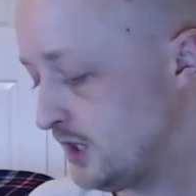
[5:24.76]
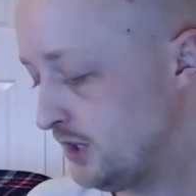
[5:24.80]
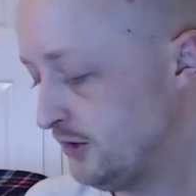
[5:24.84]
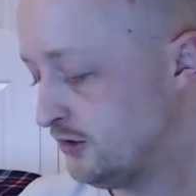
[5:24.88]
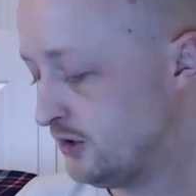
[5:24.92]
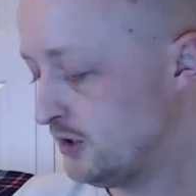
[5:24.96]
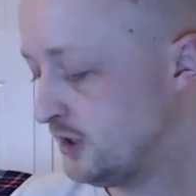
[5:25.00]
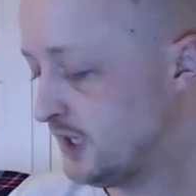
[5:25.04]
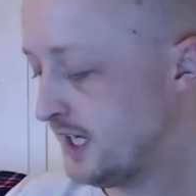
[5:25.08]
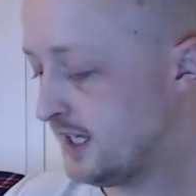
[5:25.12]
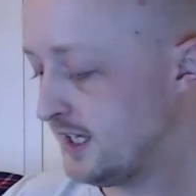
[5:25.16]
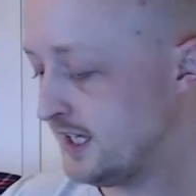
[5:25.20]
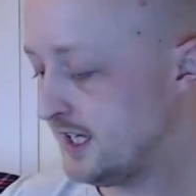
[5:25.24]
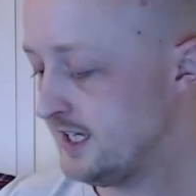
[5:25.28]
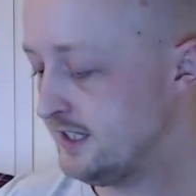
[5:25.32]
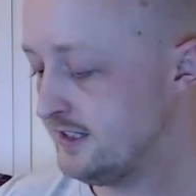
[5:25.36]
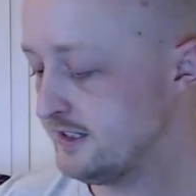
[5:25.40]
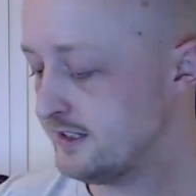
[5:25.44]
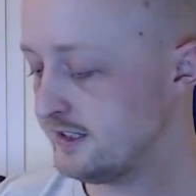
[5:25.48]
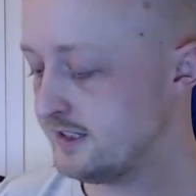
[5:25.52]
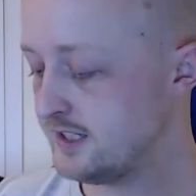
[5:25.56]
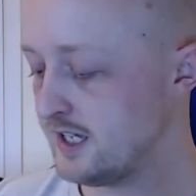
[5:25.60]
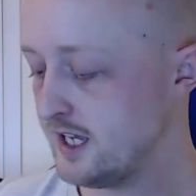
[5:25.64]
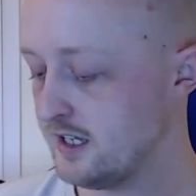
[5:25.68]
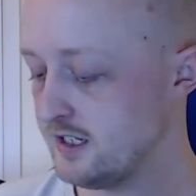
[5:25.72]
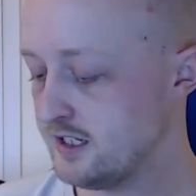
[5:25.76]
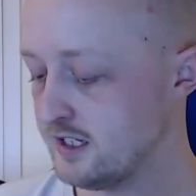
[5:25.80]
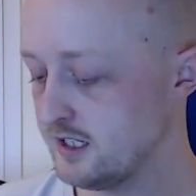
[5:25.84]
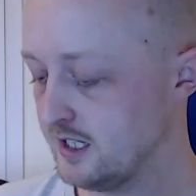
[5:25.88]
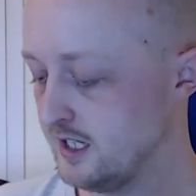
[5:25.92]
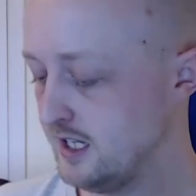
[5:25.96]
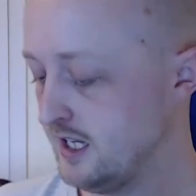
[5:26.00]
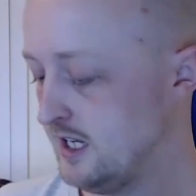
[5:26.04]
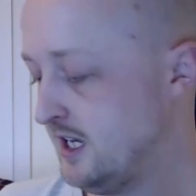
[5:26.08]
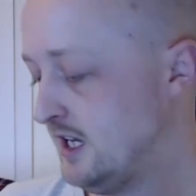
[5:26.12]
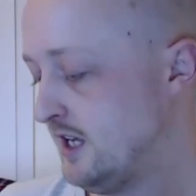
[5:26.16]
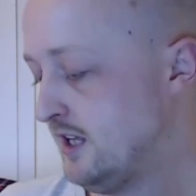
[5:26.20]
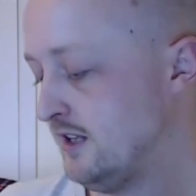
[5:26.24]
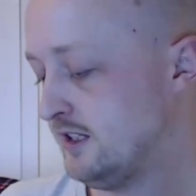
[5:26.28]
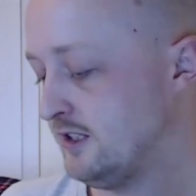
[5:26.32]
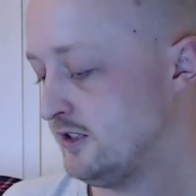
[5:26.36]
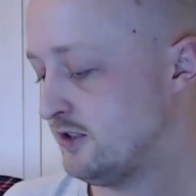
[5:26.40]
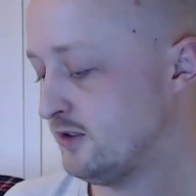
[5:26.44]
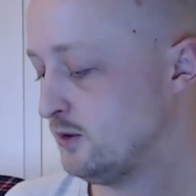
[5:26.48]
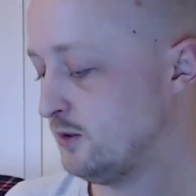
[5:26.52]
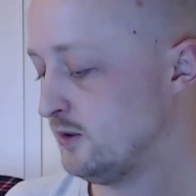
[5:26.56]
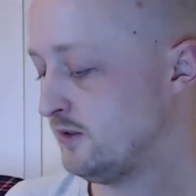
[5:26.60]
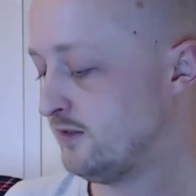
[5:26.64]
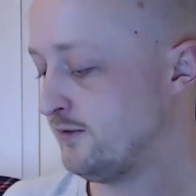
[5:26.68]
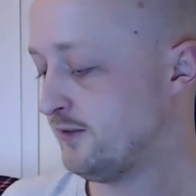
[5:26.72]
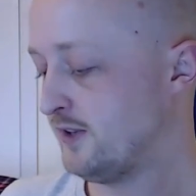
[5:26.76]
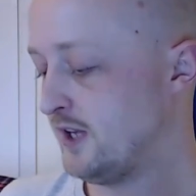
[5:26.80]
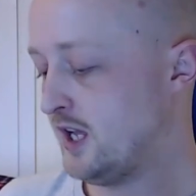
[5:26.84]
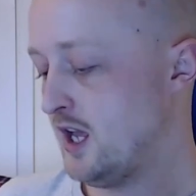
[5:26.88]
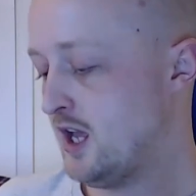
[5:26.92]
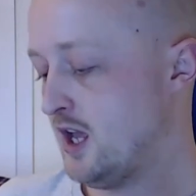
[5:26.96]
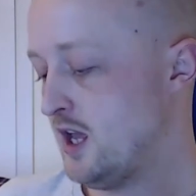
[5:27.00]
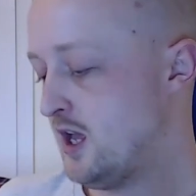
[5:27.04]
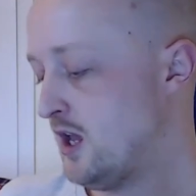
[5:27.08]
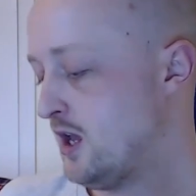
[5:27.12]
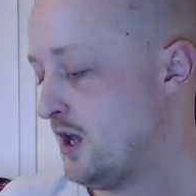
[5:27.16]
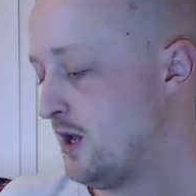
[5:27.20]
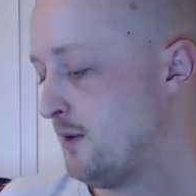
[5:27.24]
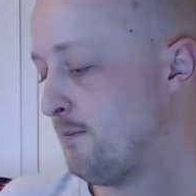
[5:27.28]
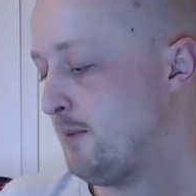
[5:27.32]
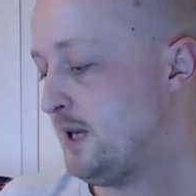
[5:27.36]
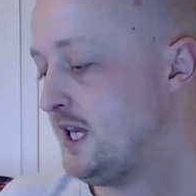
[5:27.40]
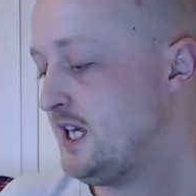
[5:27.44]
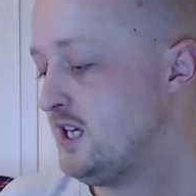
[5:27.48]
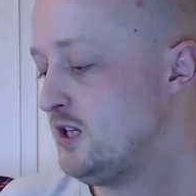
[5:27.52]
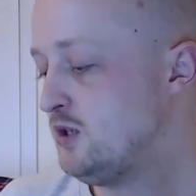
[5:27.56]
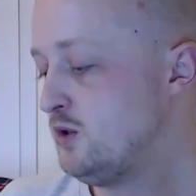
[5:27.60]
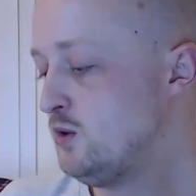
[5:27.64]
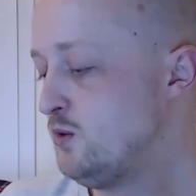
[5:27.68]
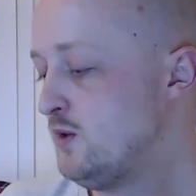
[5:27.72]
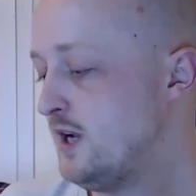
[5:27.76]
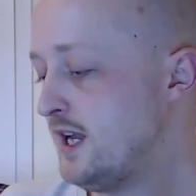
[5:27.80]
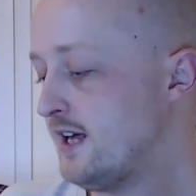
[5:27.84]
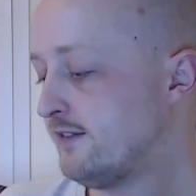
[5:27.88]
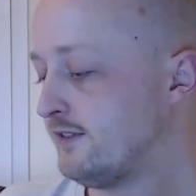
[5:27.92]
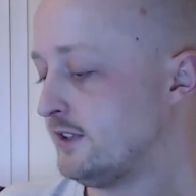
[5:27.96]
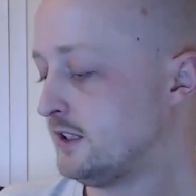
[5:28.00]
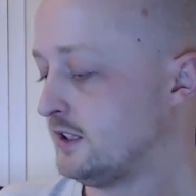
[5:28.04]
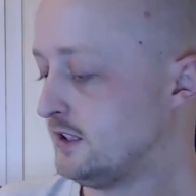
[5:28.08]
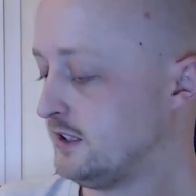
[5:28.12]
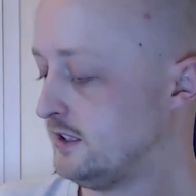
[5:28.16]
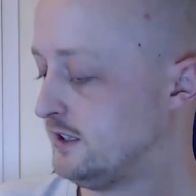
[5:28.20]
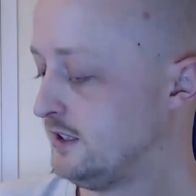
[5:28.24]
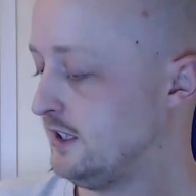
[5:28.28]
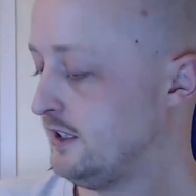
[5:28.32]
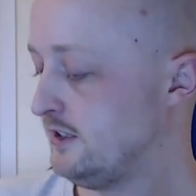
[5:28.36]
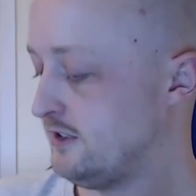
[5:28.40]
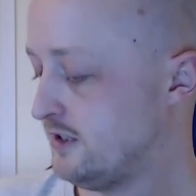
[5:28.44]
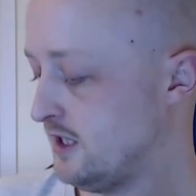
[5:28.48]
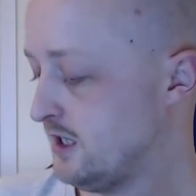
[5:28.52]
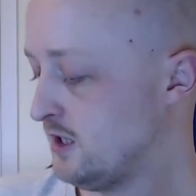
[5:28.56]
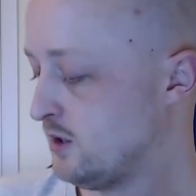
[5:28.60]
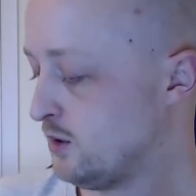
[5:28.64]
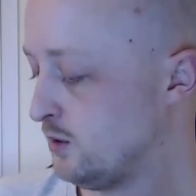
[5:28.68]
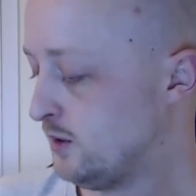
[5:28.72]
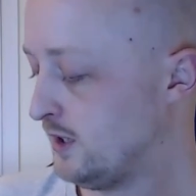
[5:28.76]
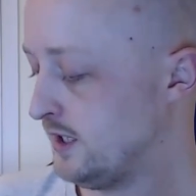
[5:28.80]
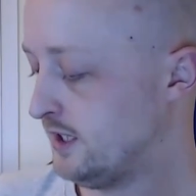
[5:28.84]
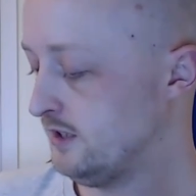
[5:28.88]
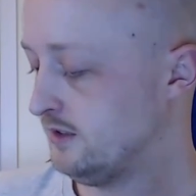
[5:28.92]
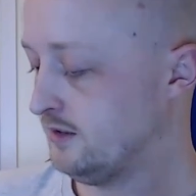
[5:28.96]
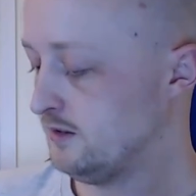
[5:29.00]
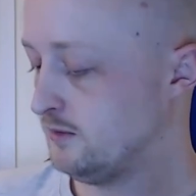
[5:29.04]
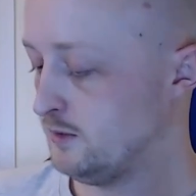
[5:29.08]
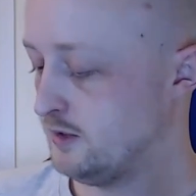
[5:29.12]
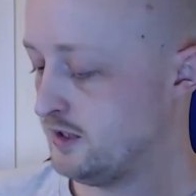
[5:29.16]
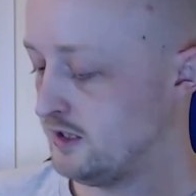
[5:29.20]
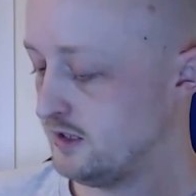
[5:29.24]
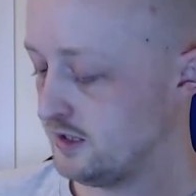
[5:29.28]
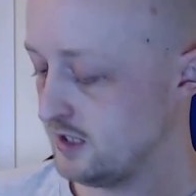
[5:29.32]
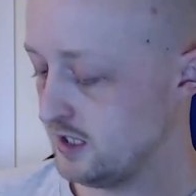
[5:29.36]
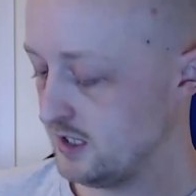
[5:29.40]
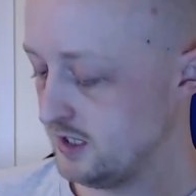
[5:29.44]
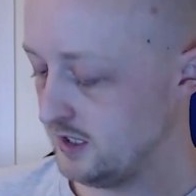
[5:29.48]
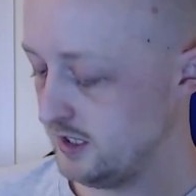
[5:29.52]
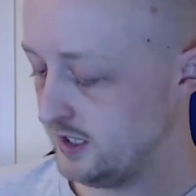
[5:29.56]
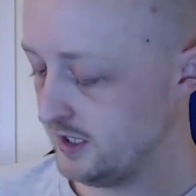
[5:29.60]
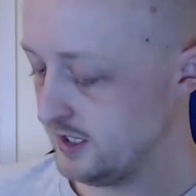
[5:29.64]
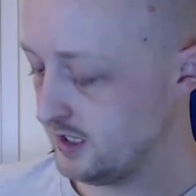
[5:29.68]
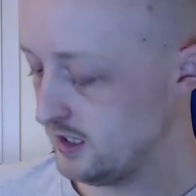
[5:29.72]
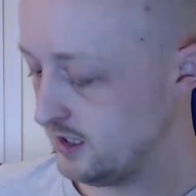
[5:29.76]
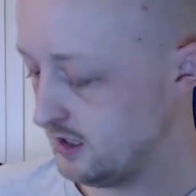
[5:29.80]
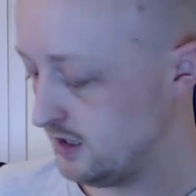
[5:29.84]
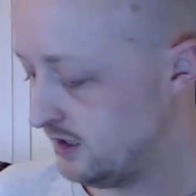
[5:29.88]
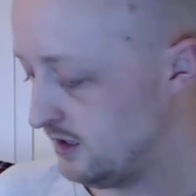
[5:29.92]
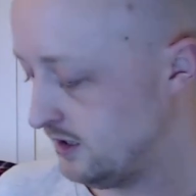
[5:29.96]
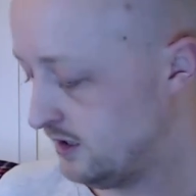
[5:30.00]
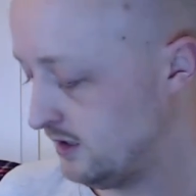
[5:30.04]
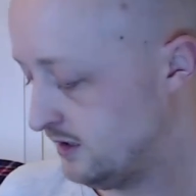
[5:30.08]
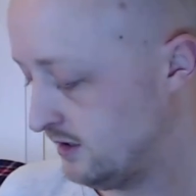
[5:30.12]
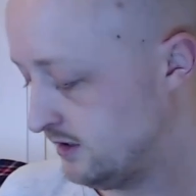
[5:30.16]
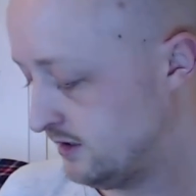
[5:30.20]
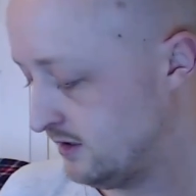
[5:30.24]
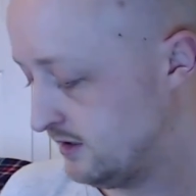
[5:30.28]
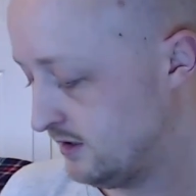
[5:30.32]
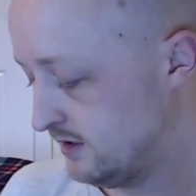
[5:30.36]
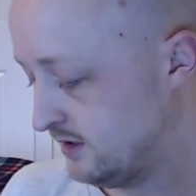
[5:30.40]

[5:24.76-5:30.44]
So you get instead this sort of PU leather, as they call it, which is kind of like a,